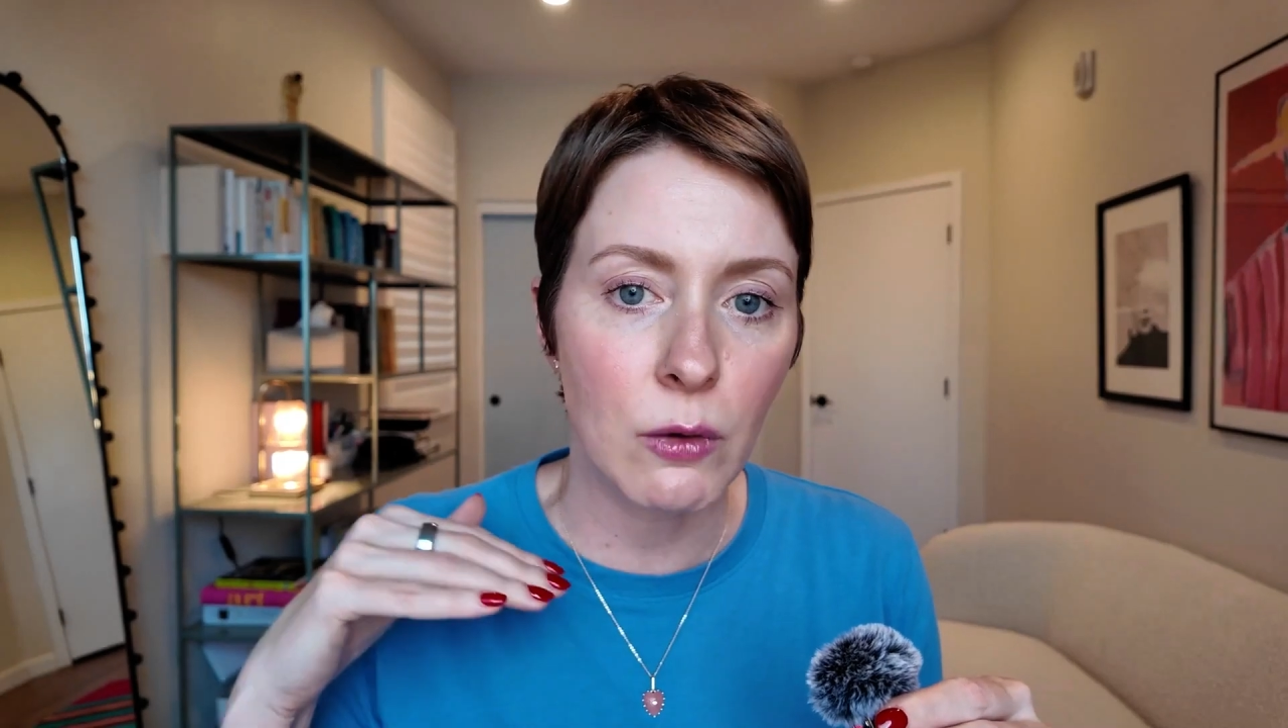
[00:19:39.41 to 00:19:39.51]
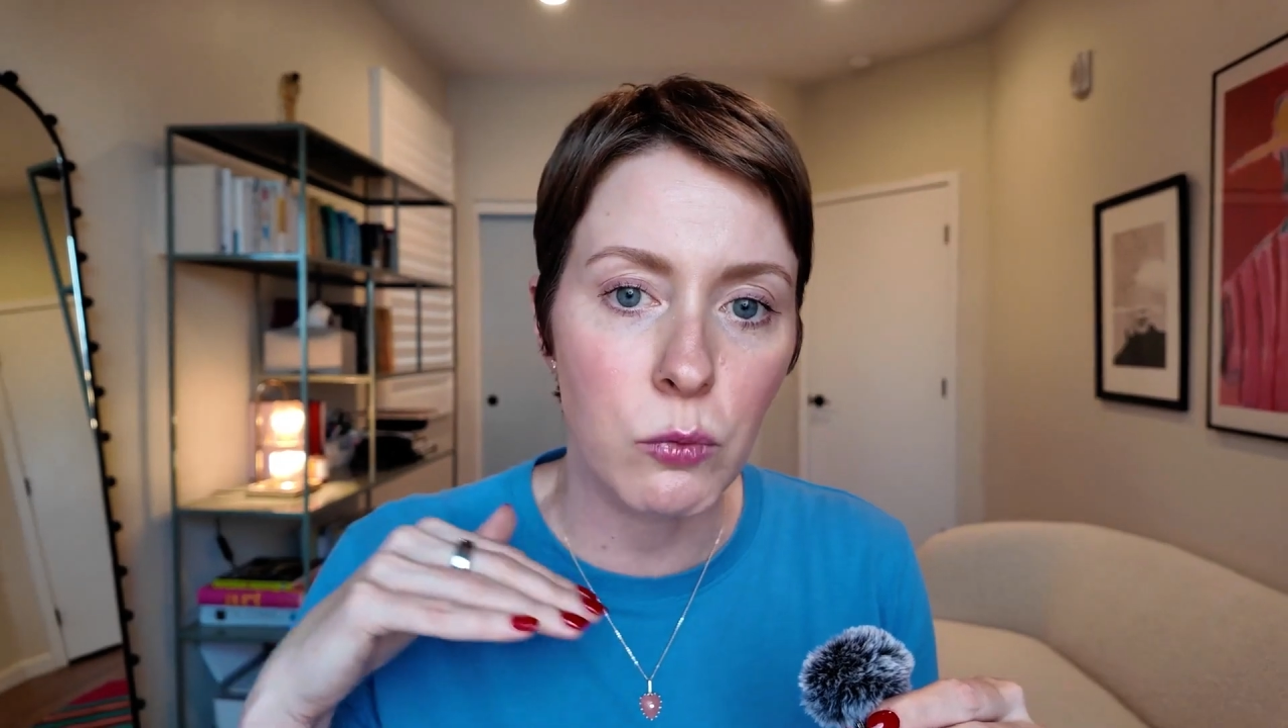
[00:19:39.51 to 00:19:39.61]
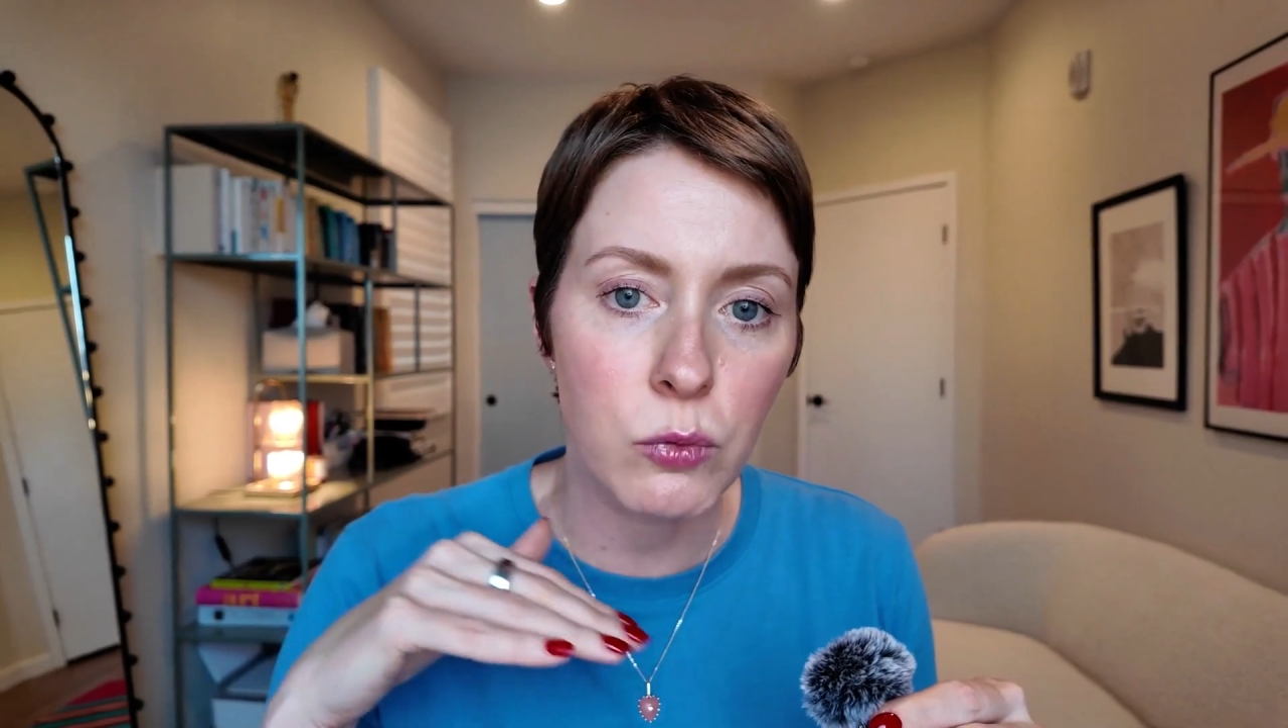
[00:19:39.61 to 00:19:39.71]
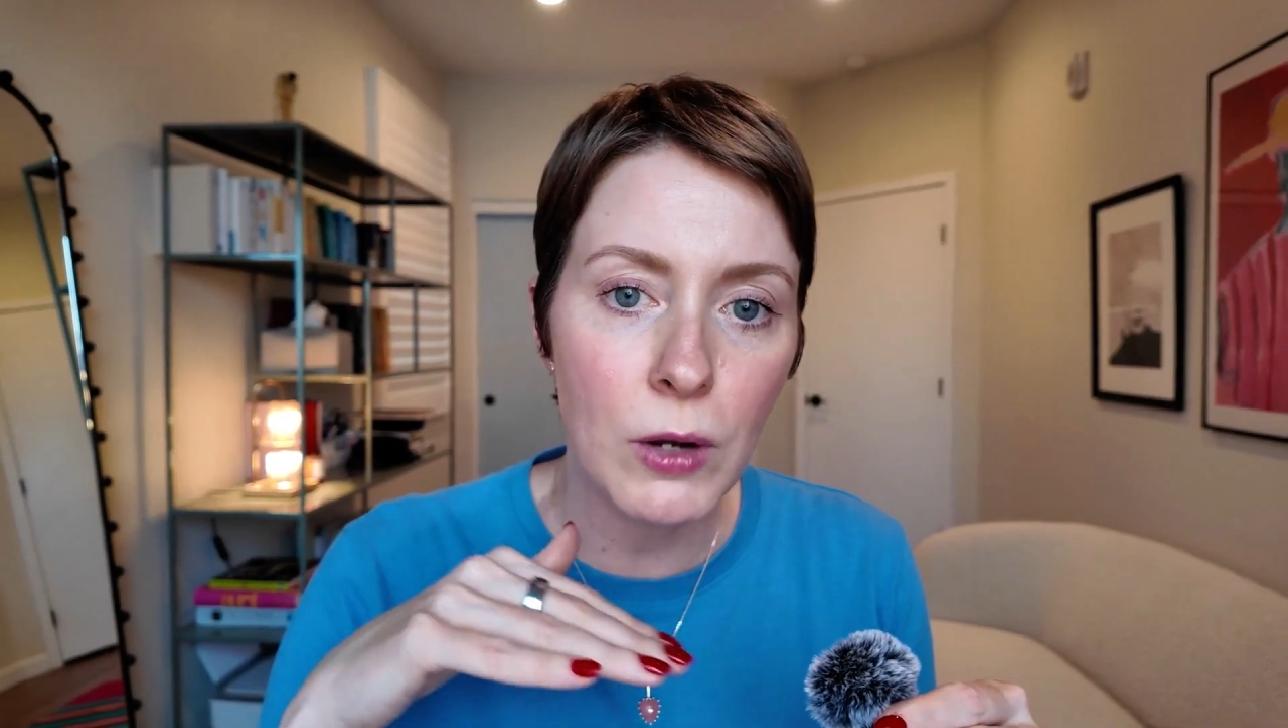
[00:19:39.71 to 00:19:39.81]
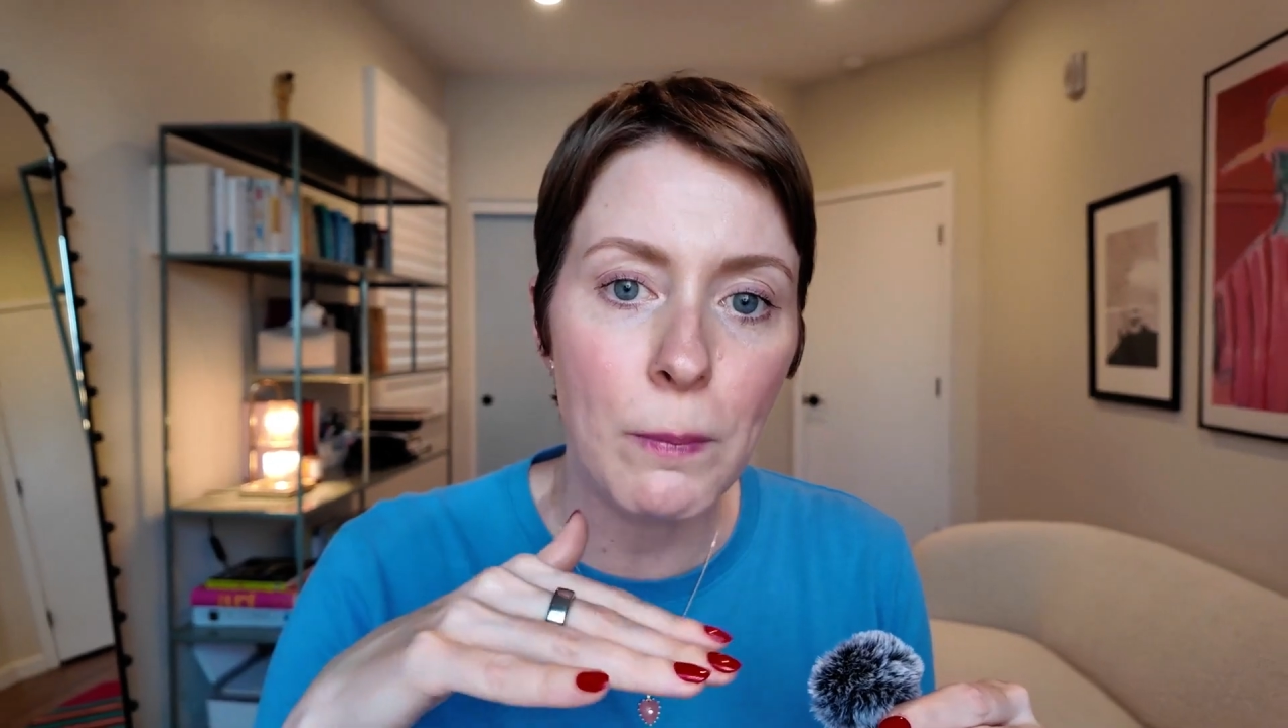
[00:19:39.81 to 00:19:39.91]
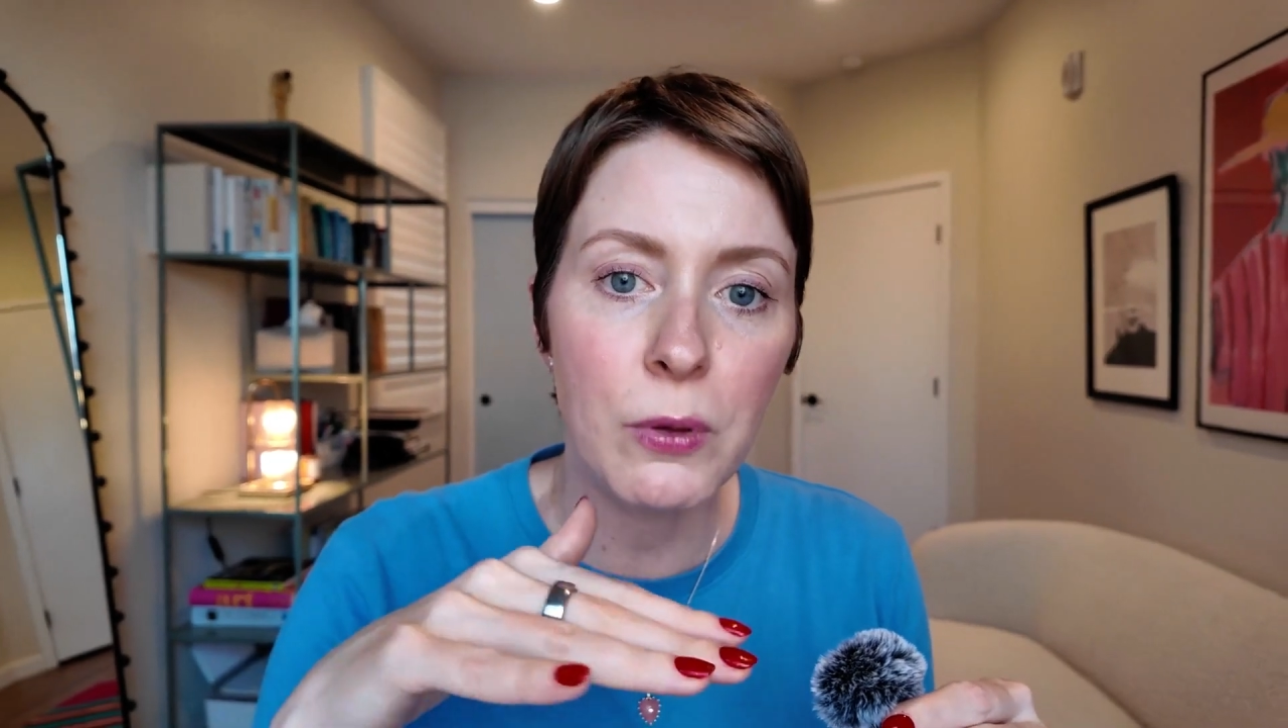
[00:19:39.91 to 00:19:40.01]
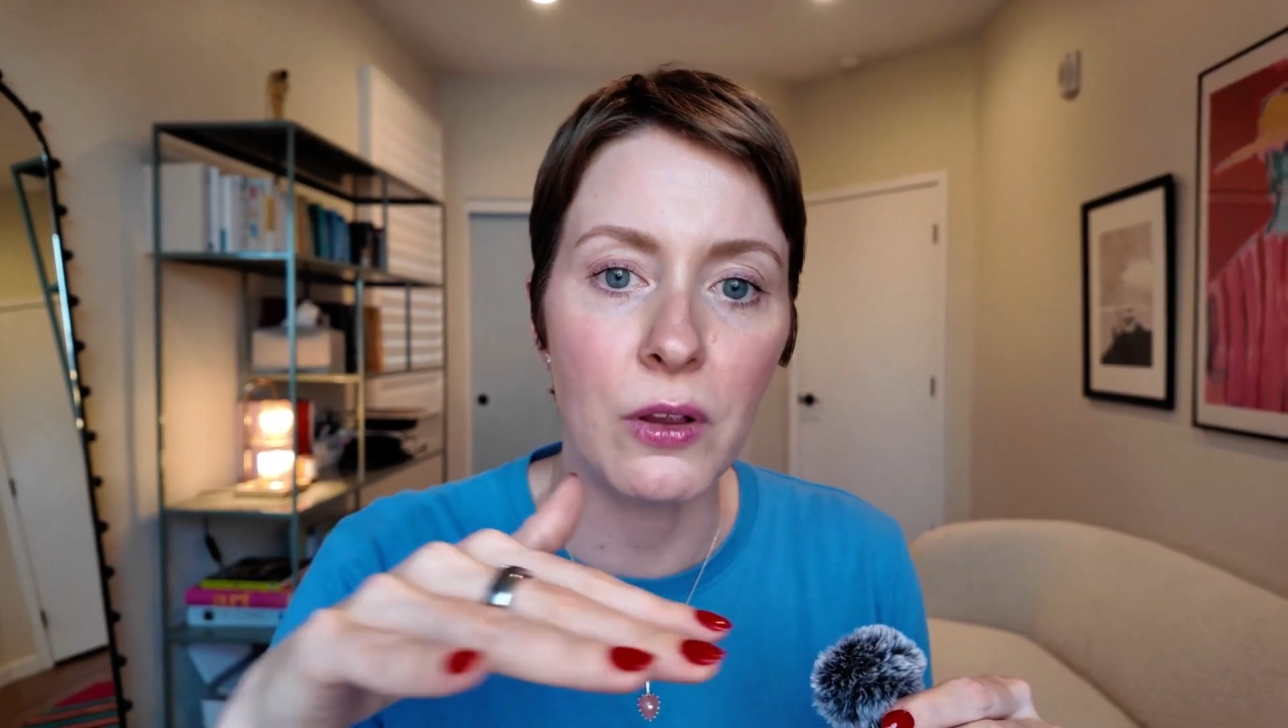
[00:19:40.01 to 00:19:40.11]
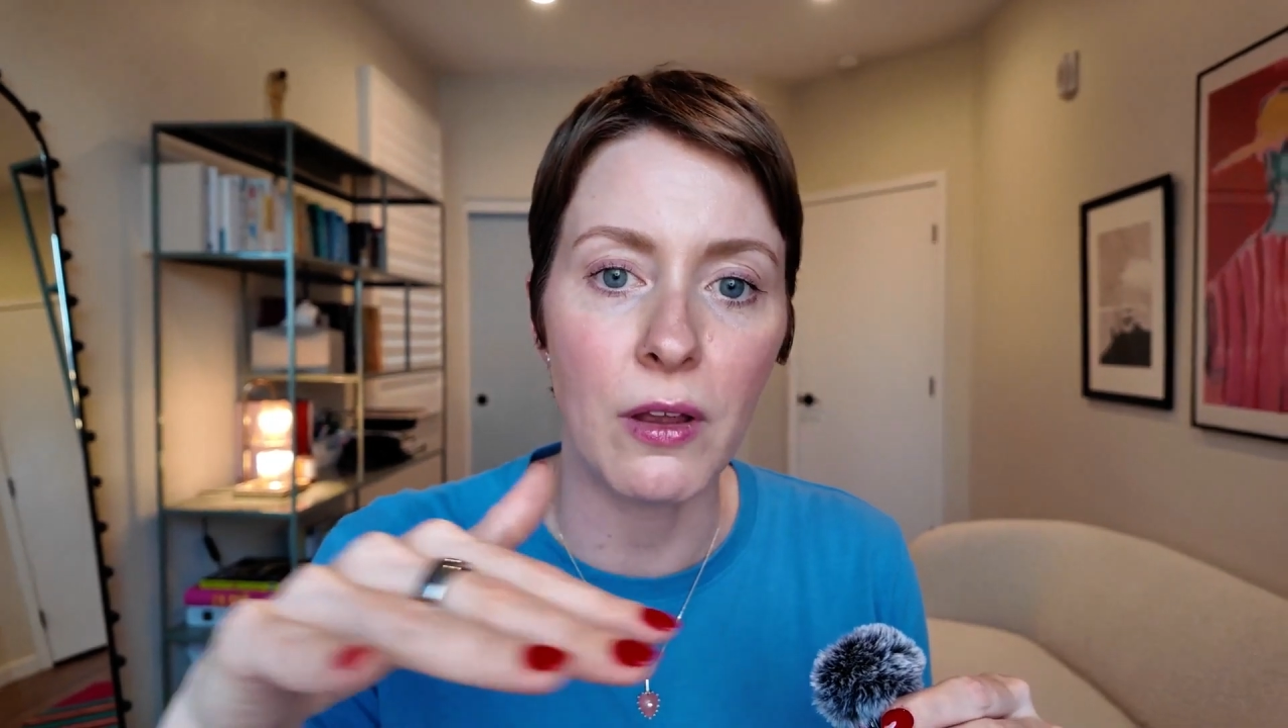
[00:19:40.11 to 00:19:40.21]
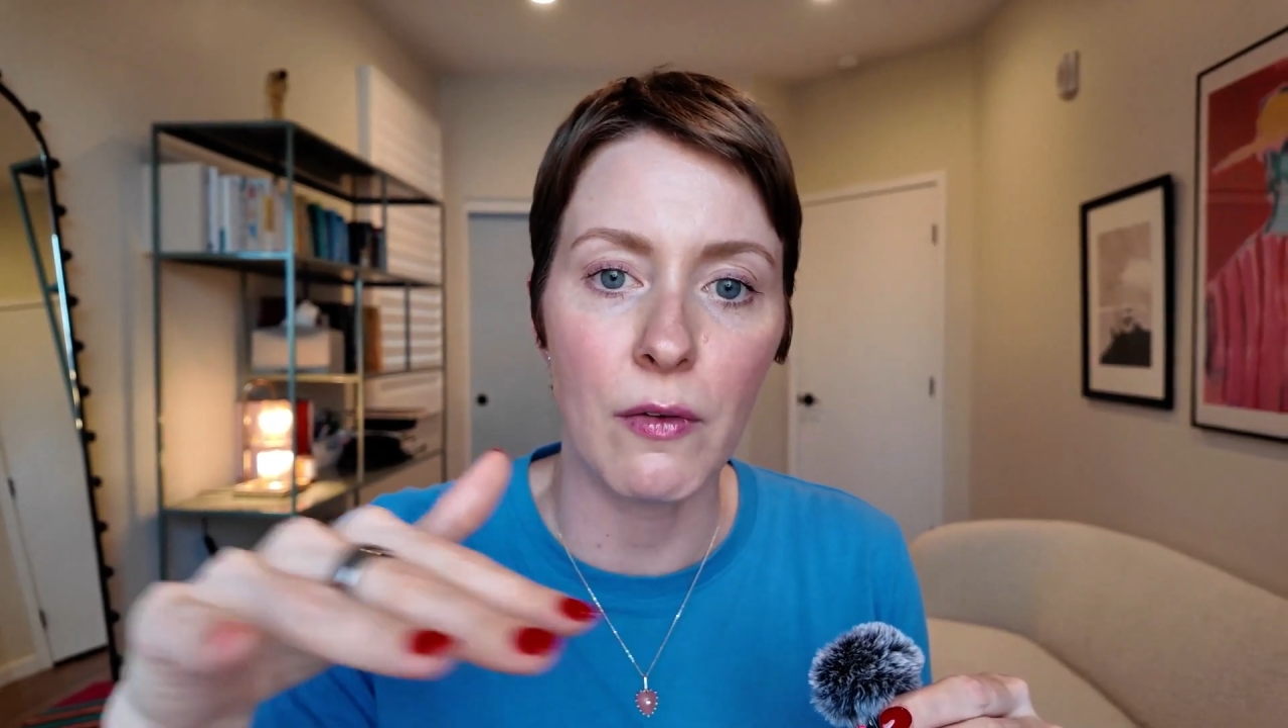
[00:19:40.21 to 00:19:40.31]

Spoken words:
a ripple